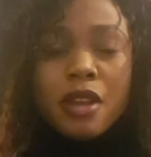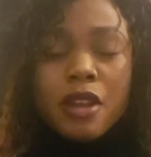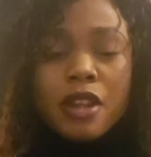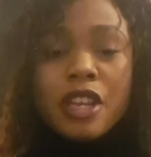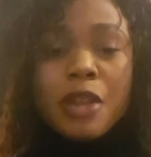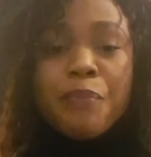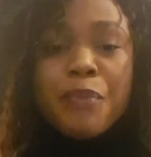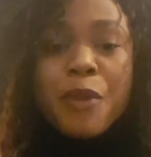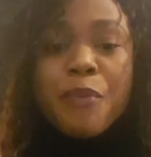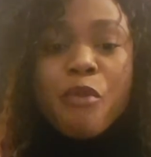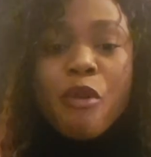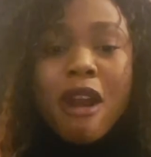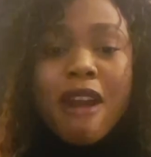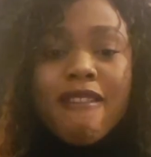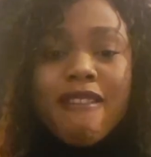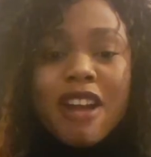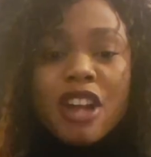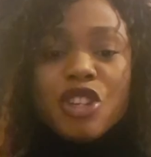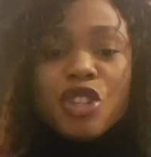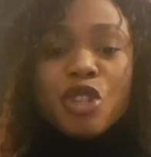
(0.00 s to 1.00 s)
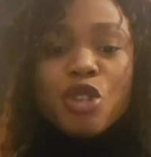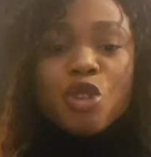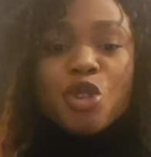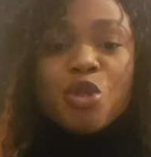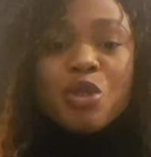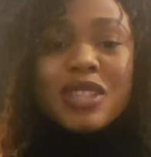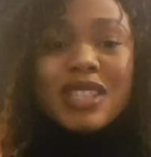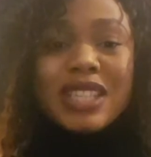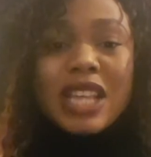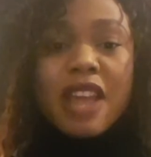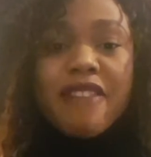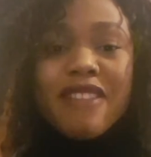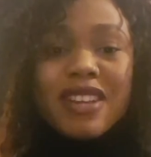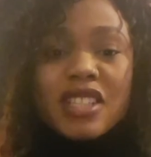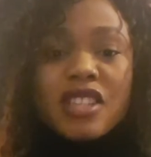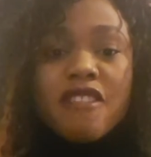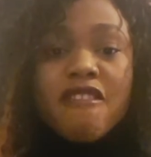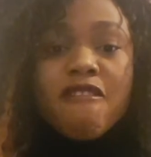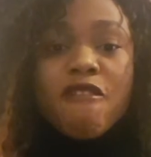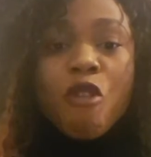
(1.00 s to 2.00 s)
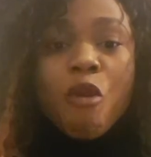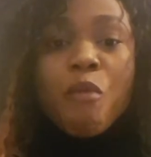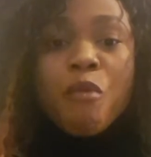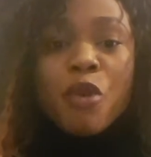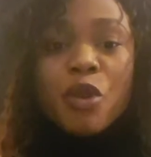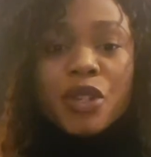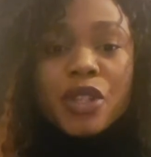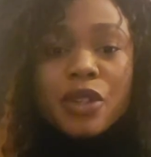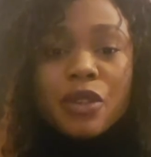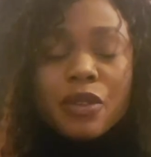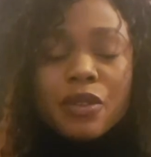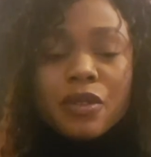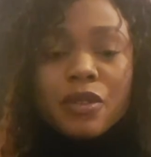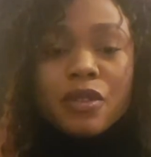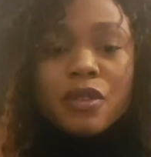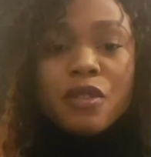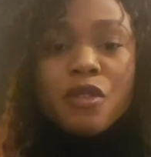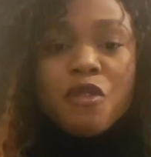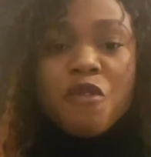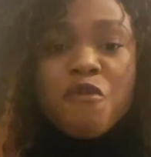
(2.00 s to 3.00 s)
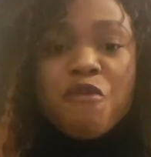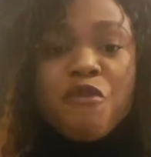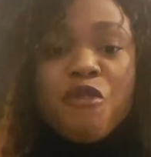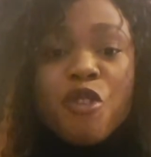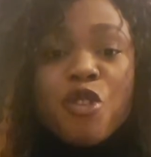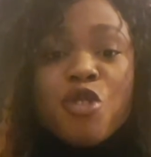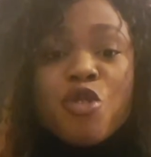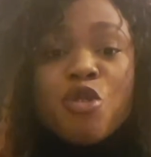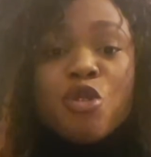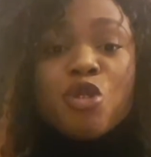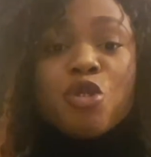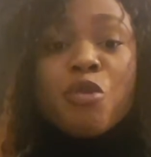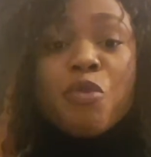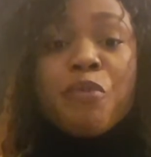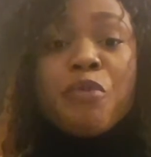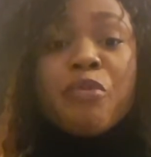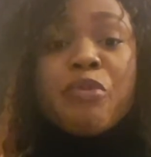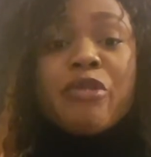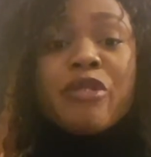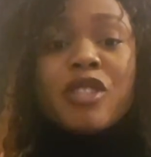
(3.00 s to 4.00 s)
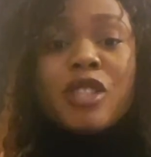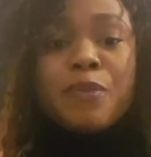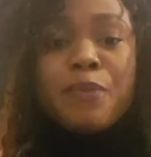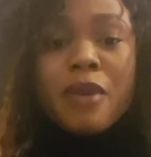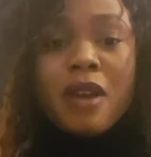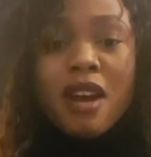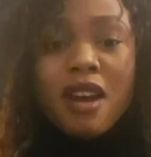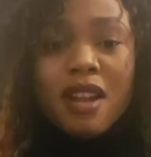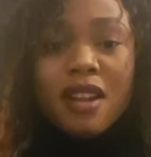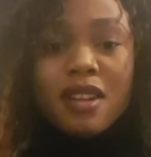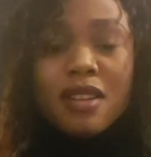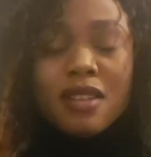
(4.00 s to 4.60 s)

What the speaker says: The people around you should serve as a role model for you to prosper,